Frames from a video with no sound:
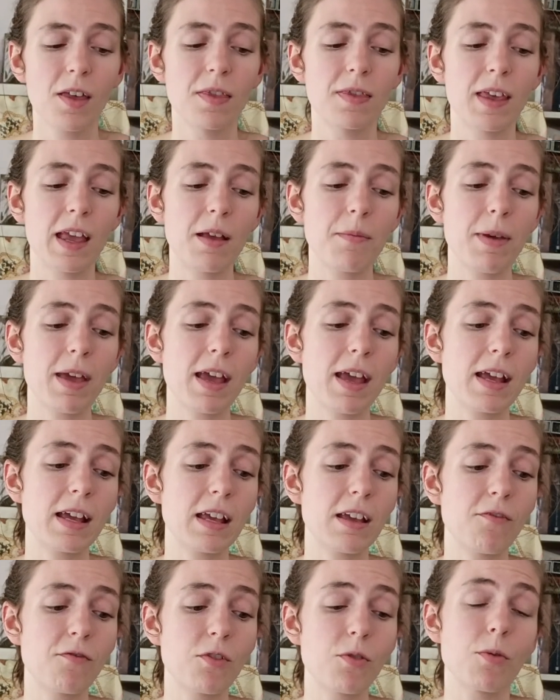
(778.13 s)
They may
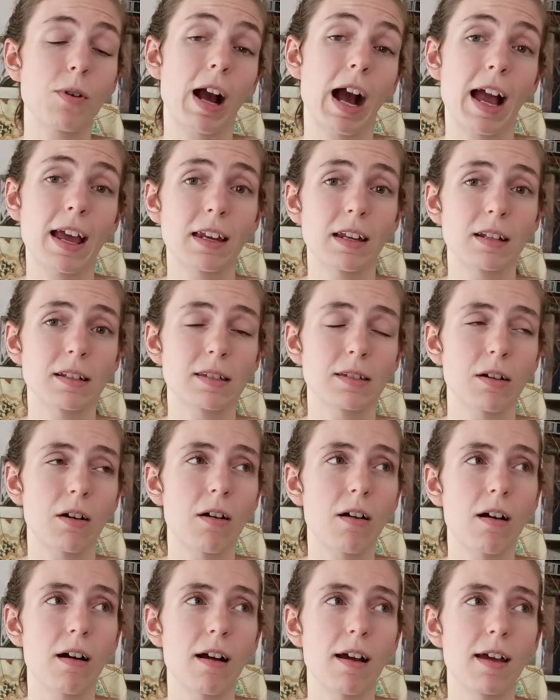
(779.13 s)
give you guidance
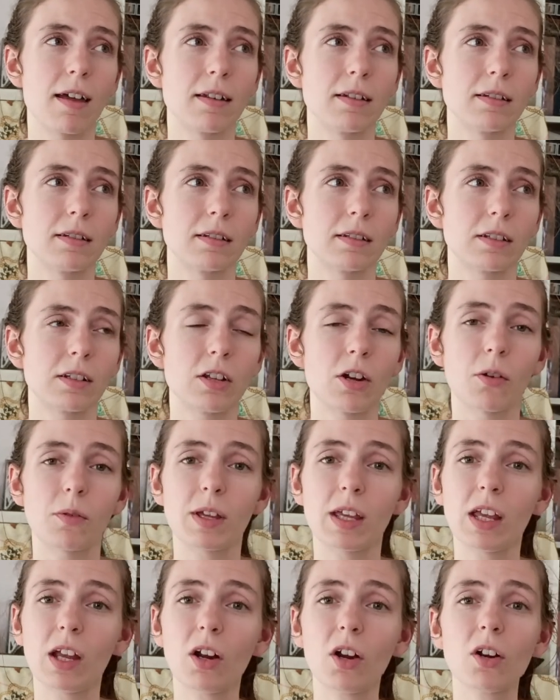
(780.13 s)
on, you know,
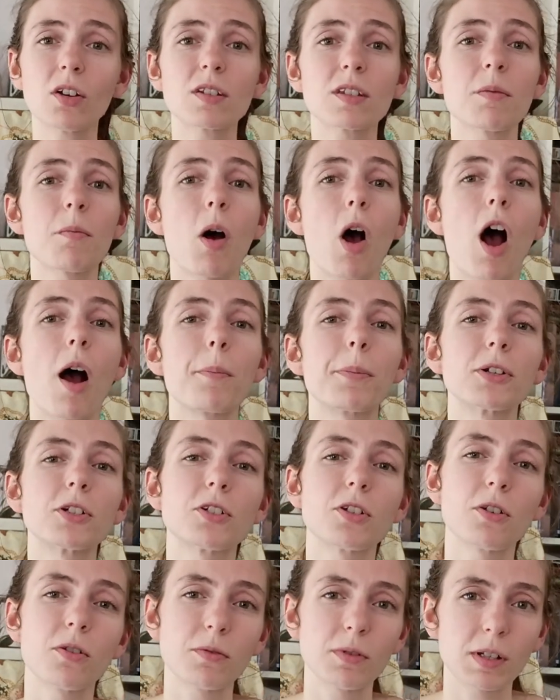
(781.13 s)
here's some
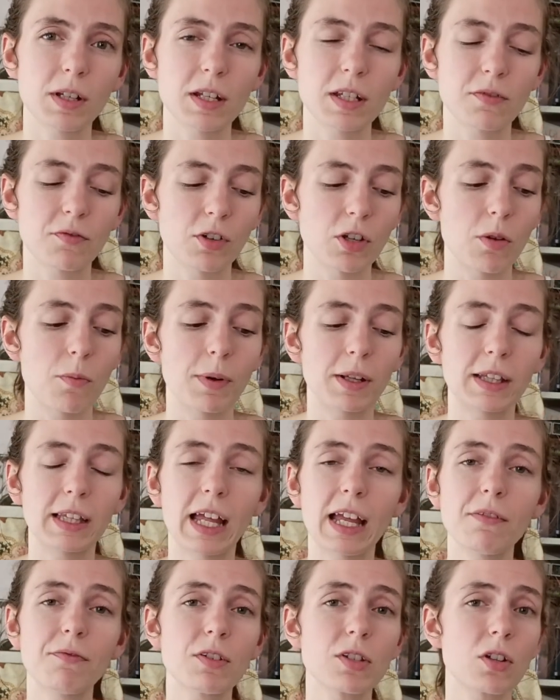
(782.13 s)
opportunities for you, but
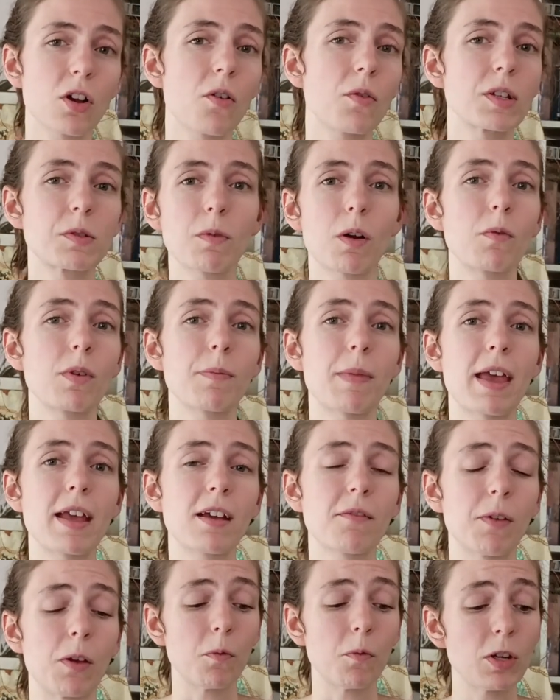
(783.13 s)
life is always what we make
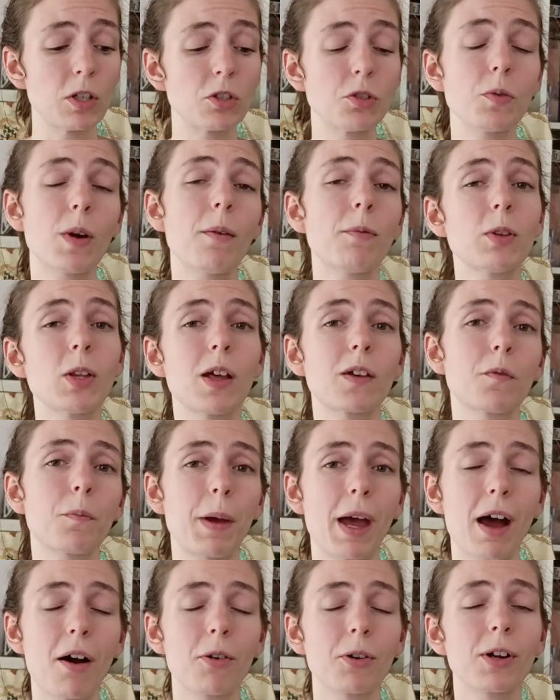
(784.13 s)
We do have a lot of
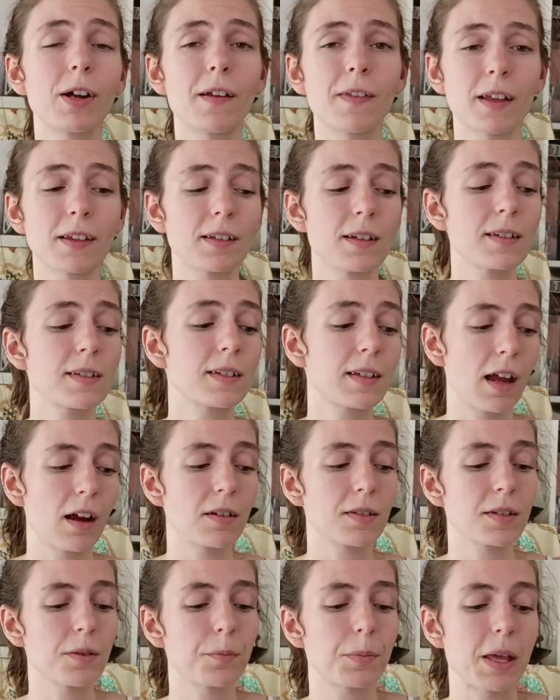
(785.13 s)
power, and that does
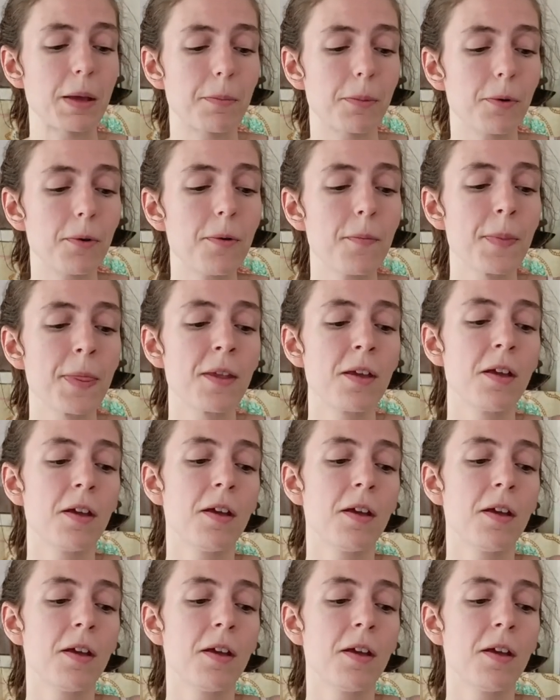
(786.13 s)
scare some people